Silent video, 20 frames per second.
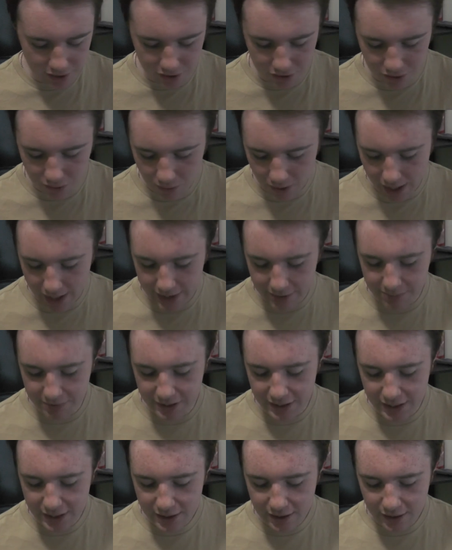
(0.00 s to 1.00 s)
new
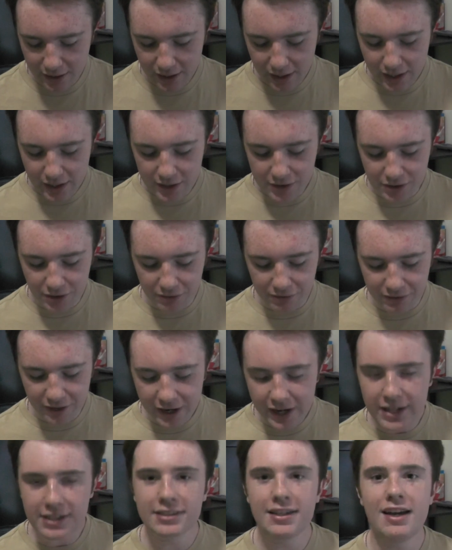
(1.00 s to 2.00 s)
IP. So
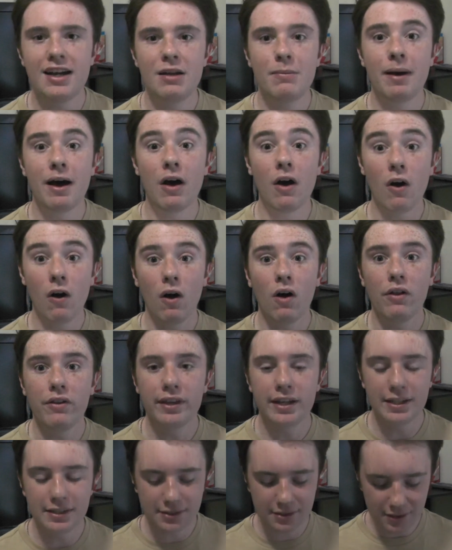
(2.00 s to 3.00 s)
very excited about all
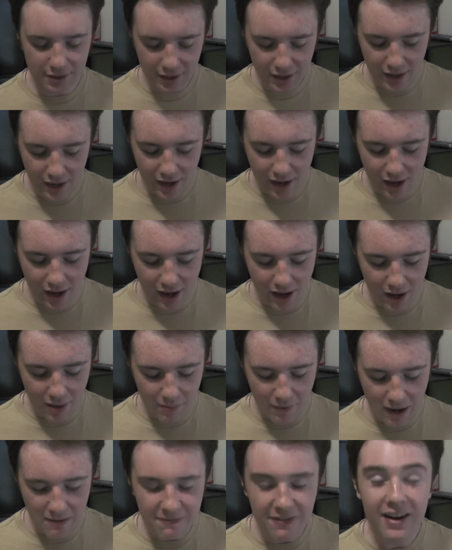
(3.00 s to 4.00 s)
this.
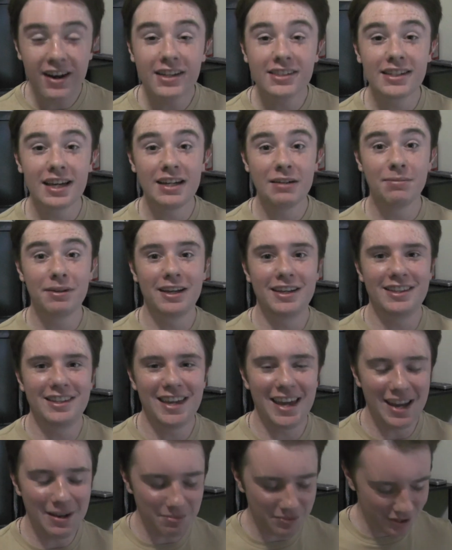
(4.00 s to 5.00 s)
I'm very excited to play the
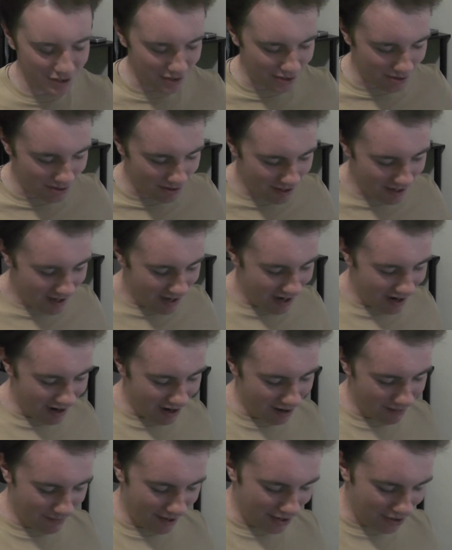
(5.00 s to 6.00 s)
game too.
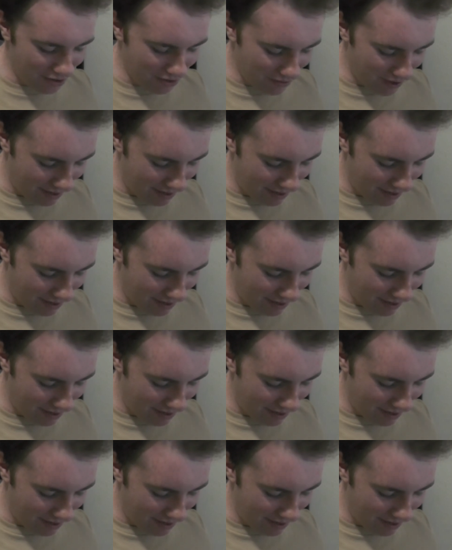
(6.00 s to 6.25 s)
I